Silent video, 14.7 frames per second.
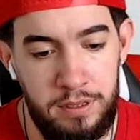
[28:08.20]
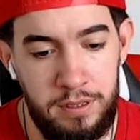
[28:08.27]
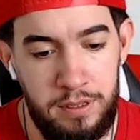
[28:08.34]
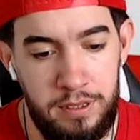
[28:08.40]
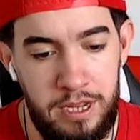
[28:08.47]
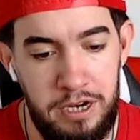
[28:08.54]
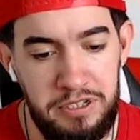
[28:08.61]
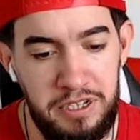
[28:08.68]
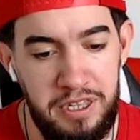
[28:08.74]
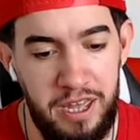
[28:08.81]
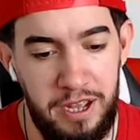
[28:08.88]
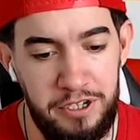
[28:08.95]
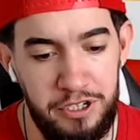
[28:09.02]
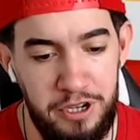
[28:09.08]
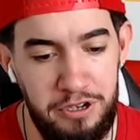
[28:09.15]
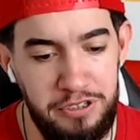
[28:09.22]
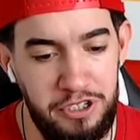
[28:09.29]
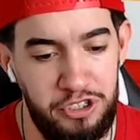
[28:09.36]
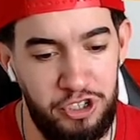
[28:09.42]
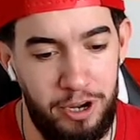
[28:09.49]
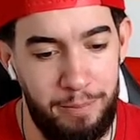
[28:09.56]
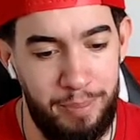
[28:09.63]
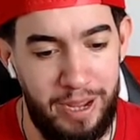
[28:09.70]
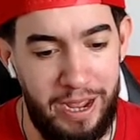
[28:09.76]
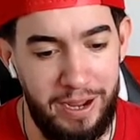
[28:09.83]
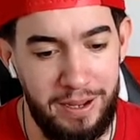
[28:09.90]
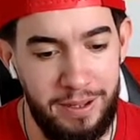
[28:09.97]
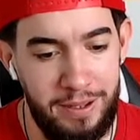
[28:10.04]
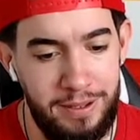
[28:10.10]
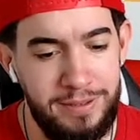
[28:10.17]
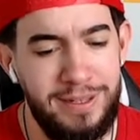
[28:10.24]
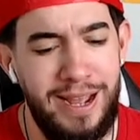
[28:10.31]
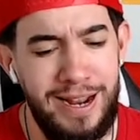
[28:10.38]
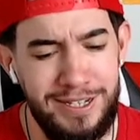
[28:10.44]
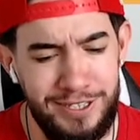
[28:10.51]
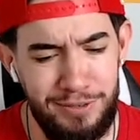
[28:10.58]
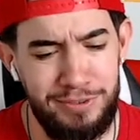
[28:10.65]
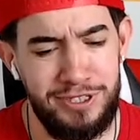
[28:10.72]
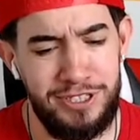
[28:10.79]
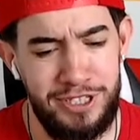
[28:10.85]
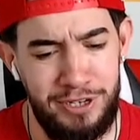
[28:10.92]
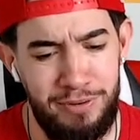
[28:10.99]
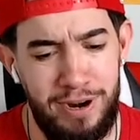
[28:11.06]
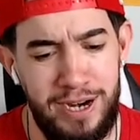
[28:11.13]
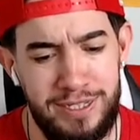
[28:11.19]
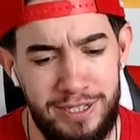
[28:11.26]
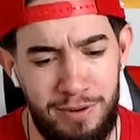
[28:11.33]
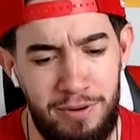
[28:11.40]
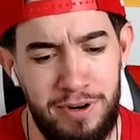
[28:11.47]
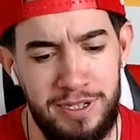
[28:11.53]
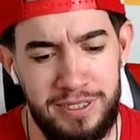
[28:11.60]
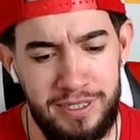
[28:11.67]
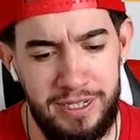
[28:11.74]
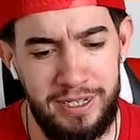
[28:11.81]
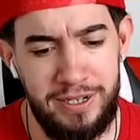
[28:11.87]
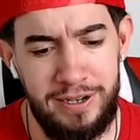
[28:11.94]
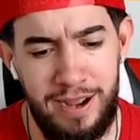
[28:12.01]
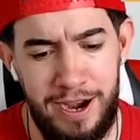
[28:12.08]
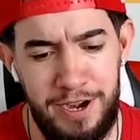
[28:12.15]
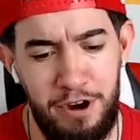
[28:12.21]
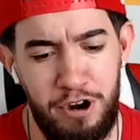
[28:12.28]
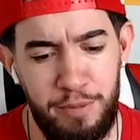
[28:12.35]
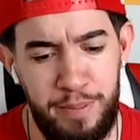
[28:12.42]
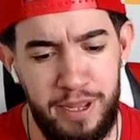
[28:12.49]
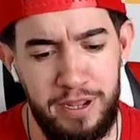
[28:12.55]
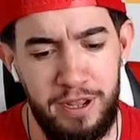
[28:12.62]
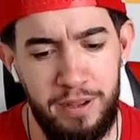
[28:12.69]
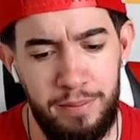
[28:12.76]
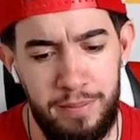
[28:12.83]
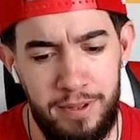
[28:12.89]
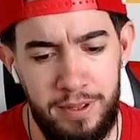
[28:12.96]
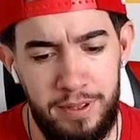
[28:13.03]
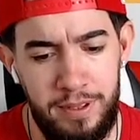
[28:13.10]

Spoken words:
There's a catch. There's a jump back. That's the Rashee Rice I want to see. 9-yard pickup.